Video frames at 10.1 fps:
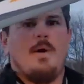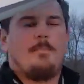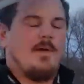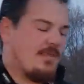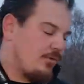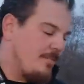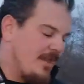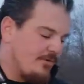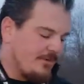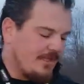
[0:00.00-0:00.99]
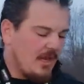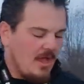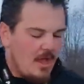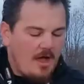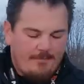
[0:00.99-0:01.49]
1.3 meters
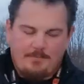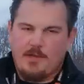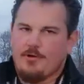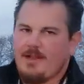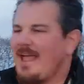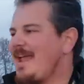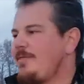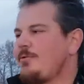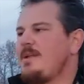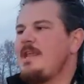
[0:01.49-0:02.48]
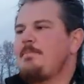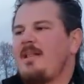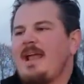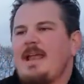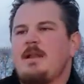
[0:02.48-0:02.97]
of pure delight 3D
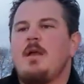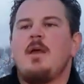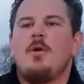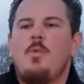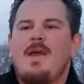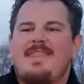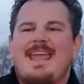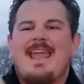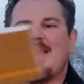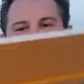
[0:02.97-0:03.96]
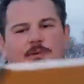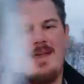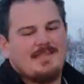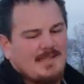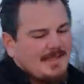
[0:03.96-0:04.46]
plane with
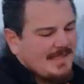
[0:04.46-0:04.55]
AS3X and